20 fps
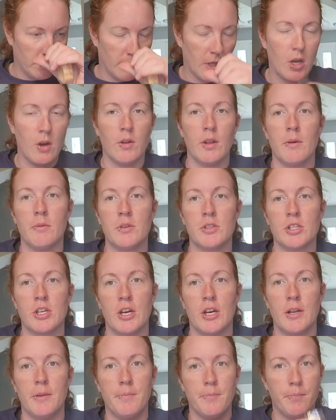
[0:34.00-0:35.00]
Oh, that one's
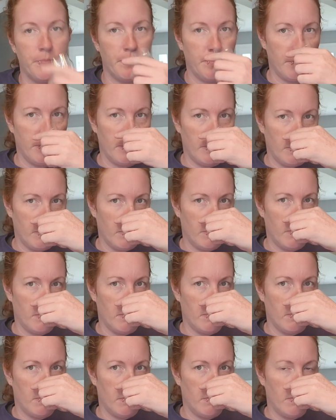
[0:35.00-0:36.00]
good.
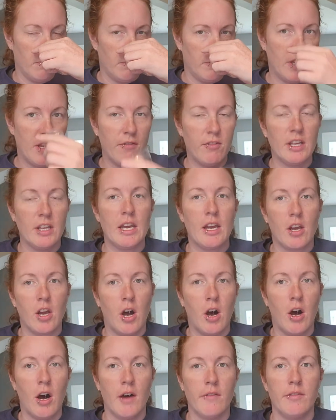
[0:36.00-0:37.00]
Definitely get
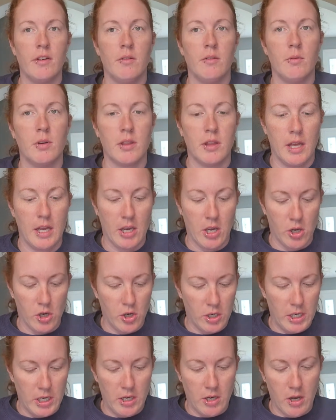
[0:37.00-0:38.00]
coffee with like a
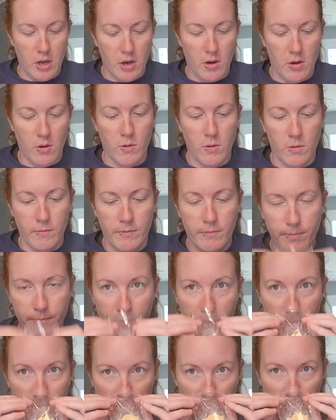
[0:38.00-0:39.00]
cookie dough
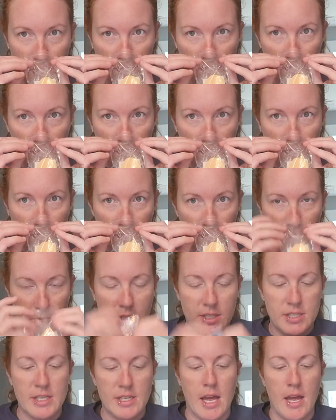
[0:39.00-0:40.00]

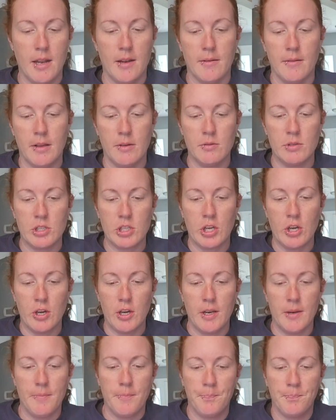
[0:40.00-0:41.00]
scent. That one's
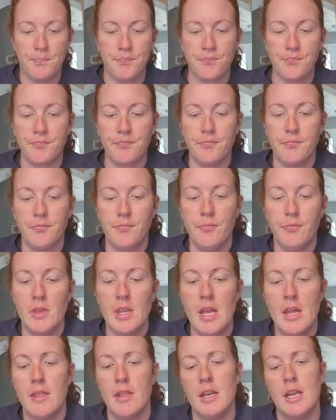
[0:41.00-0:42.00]
good.
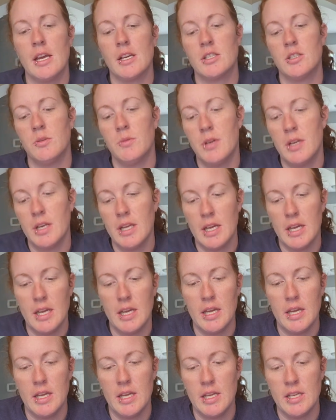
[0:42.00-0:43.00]
The next one
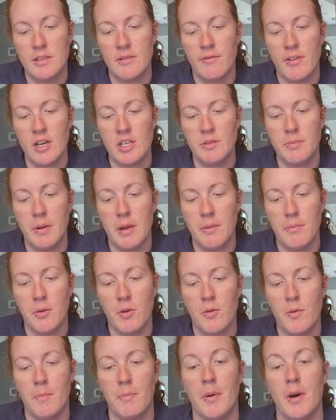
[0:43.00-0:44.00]
is Fresh
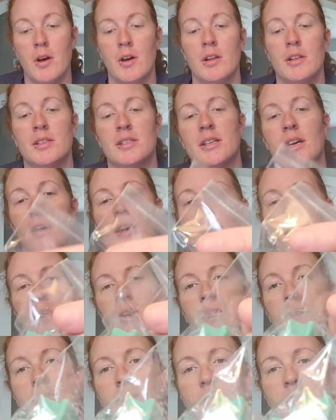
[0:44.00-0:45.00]
Bamboo and Bonsai,
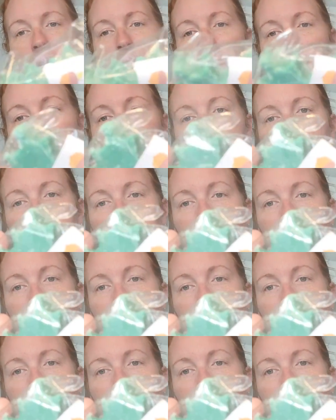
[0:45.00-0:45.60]
and it's, uh,